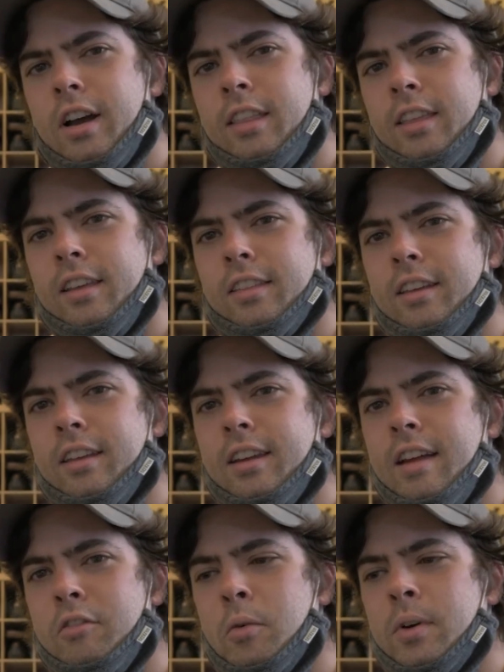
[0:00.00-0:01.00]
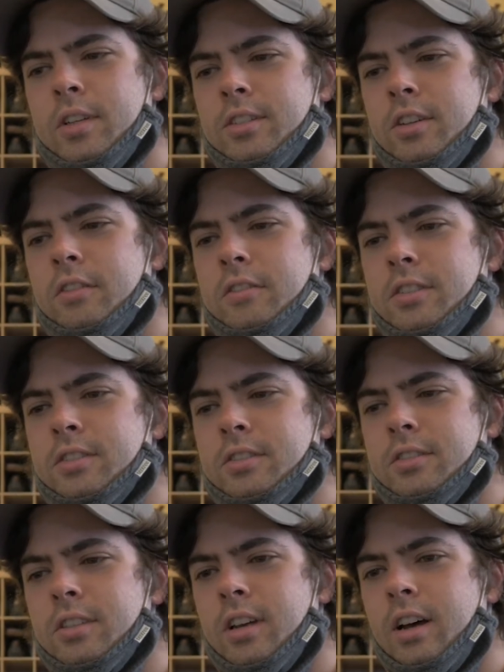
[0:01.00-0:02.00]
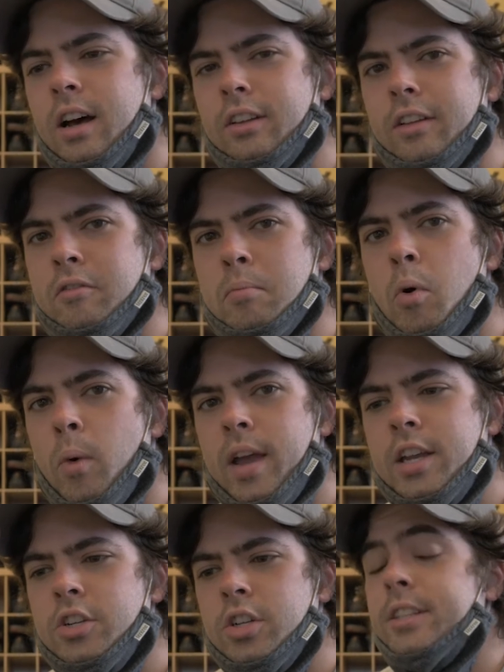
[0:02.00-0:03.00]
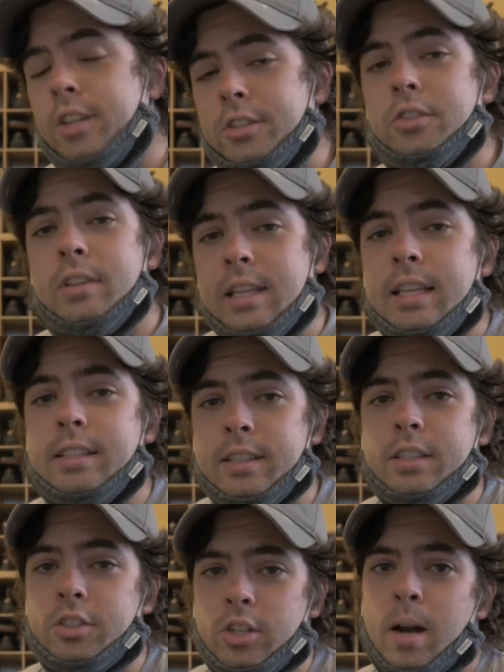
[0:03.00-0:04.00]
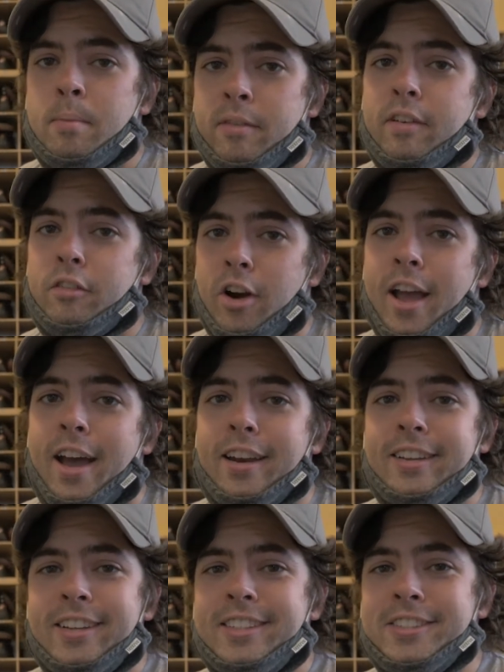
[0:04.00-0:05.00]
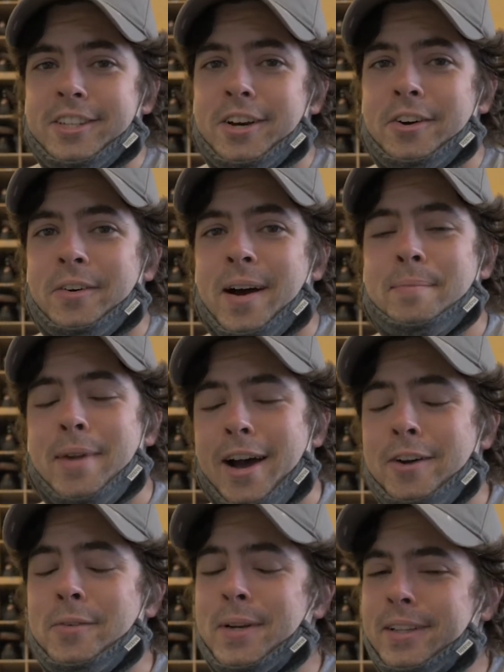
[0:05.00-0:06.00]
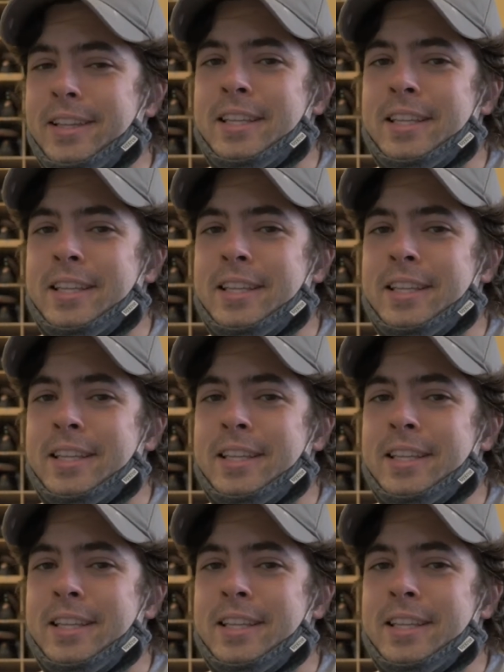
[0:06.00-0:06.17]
I think that everyone deserves a livable wage. It's also the easiest job I've ever had, so I'm not really